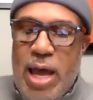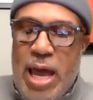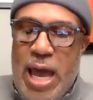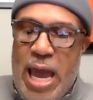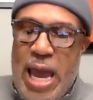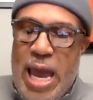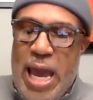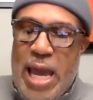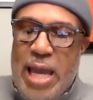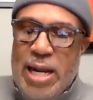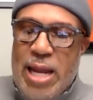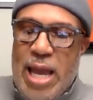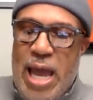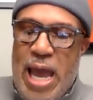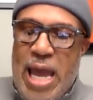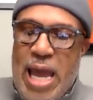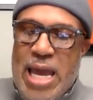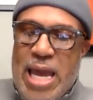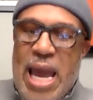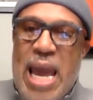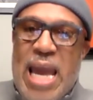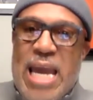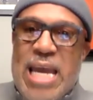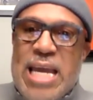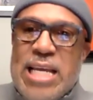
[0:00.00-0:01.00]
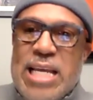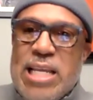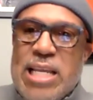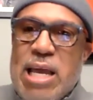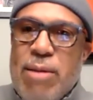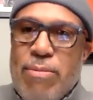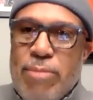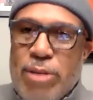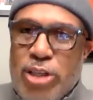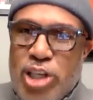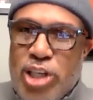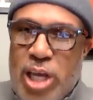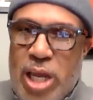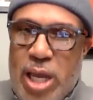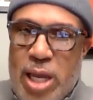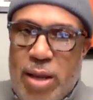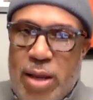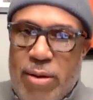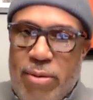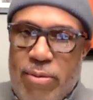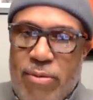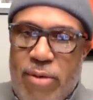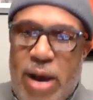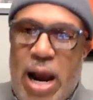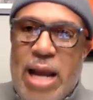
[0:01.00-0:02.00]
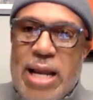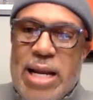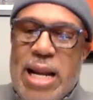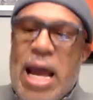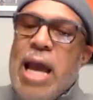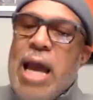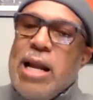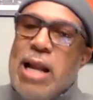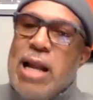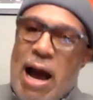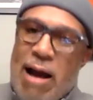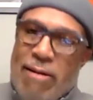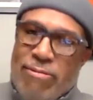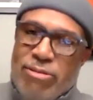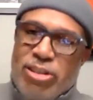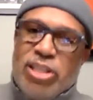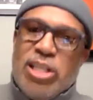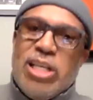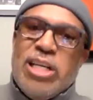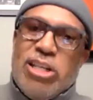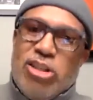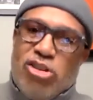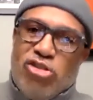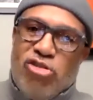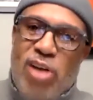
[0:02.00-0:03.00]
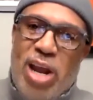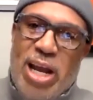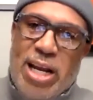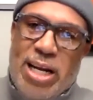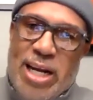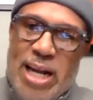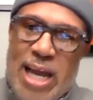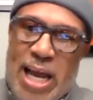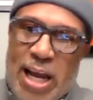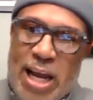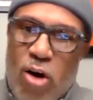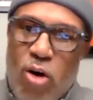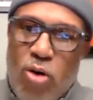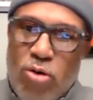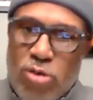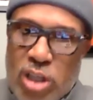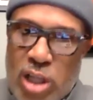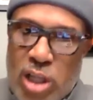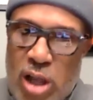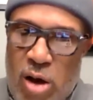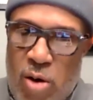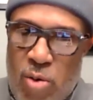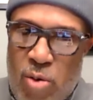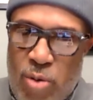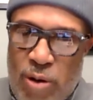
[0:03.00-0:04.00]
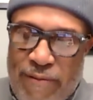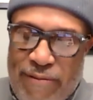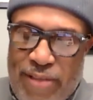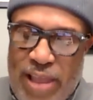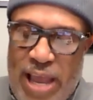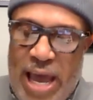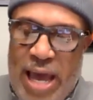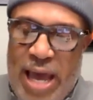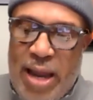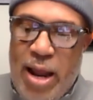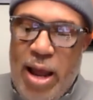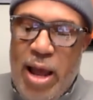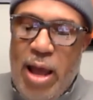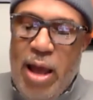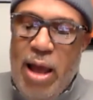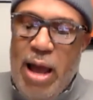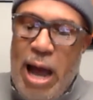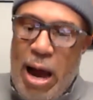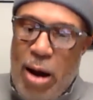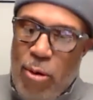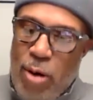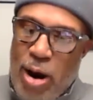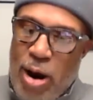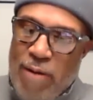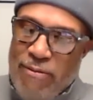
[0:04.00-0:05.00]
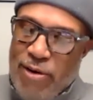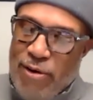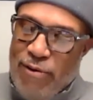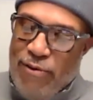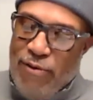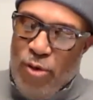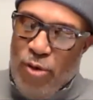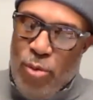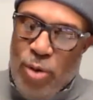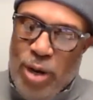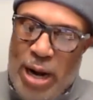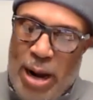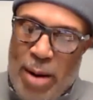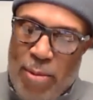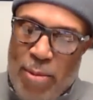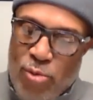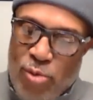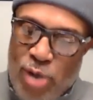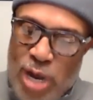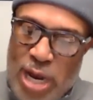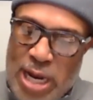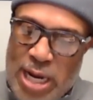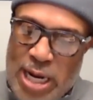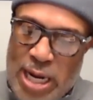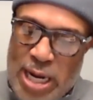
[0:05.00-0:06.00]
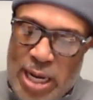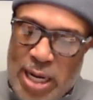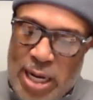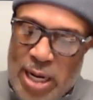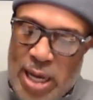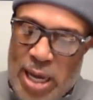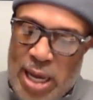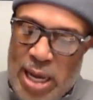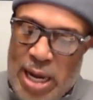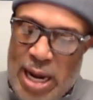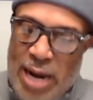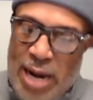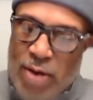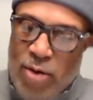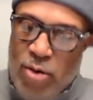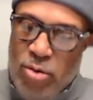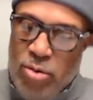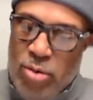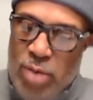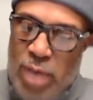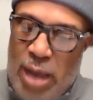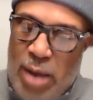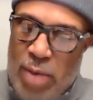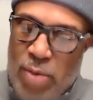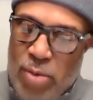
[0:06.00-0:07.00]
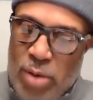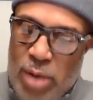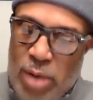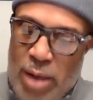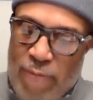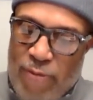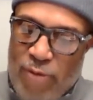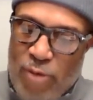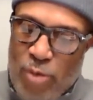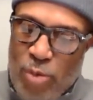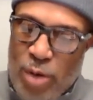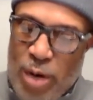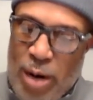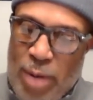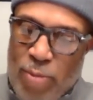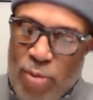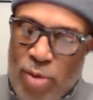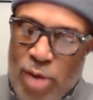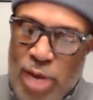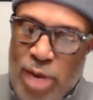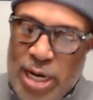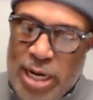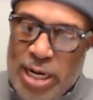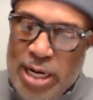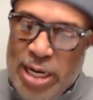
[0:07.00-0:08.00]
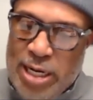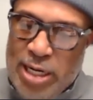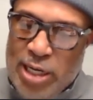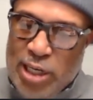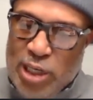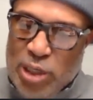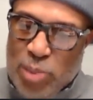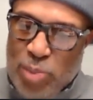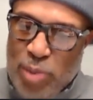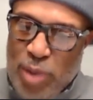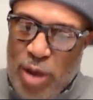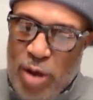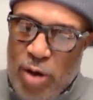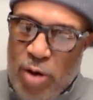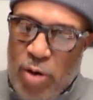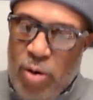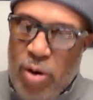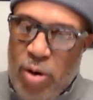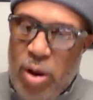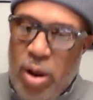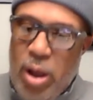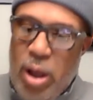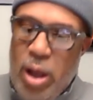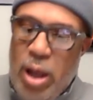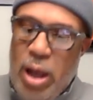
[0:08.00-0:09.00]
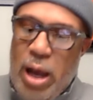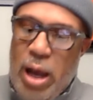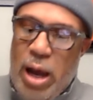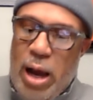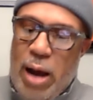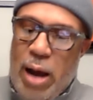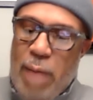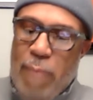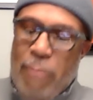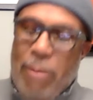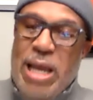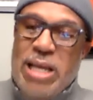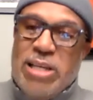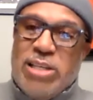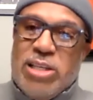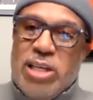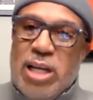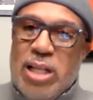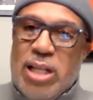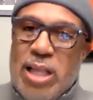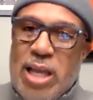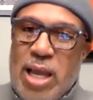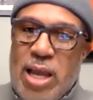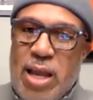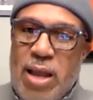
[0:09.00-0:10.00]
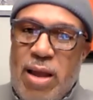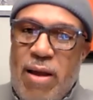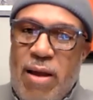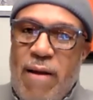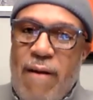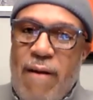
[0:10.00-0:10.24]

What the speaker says: and a AED machine, right? And obviously the training that goes along with that. However, from what I'm reading, from what I'm reading in this bill, basically